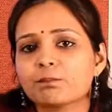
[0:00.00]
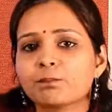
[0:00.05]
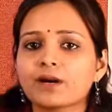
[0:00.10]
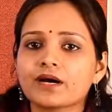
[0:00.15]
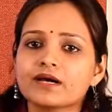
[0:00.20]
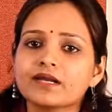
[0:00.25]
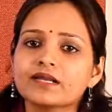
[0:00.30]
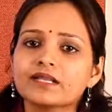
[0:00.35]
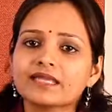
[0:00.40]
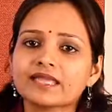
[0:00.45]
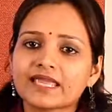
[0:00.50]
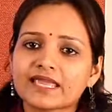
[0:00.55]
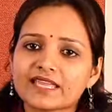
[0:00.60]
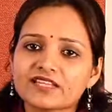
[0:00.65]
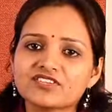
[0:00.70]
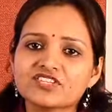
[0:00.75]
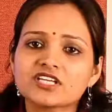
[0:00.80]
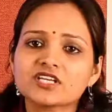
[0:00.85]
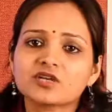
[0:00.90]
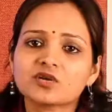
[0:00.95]
per
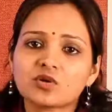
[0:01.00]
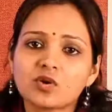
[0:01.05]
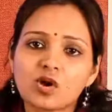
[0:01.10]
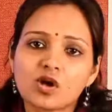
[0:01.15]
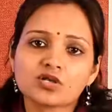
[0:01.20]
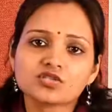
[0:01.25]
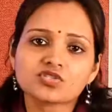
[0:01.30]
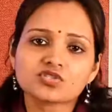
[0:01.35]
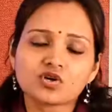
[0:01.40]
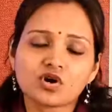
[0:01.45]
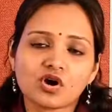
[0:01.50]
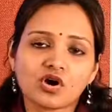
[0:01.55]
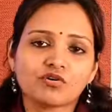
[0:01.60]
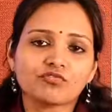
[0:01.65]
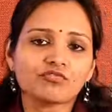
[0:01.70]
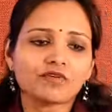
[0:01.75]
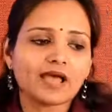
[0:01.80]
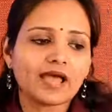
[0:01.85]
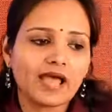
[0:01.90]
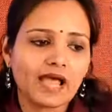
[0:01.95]
kg cost
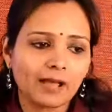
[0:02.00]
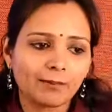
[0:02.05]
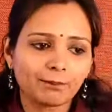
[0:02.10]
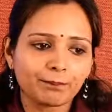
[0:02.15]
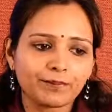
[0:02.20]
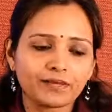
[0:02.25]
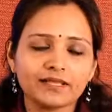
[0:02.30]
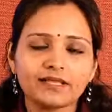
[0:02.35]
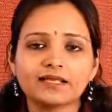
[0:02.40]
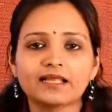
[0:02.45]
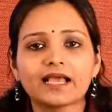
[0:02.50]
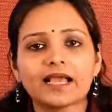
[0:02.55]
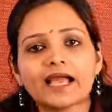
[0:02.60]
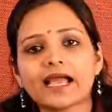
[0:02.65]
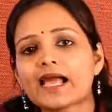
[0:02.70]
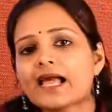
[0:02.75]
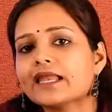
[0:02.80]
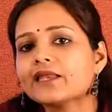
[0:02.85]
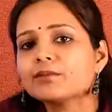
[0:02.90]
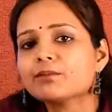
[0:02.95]
of apple
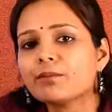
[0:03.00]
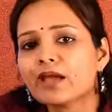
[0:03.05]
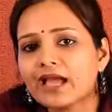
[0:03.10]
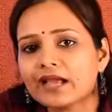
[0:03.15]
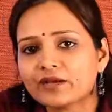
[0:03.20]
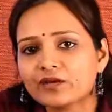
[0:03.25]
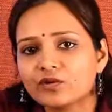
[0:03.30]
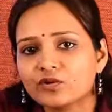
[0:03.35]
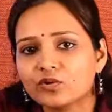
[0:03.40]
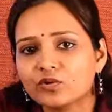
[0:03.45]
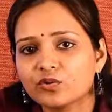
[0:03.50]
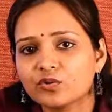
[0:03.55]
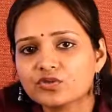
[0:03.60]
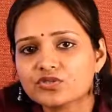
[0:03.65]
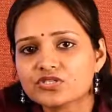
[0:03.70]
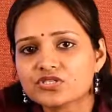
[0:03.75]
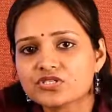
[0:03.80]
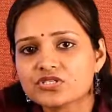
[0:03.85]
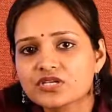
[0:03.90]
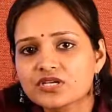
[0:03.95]
and
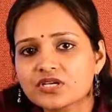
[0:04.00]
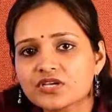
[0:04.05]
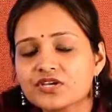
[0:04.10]
mangoes,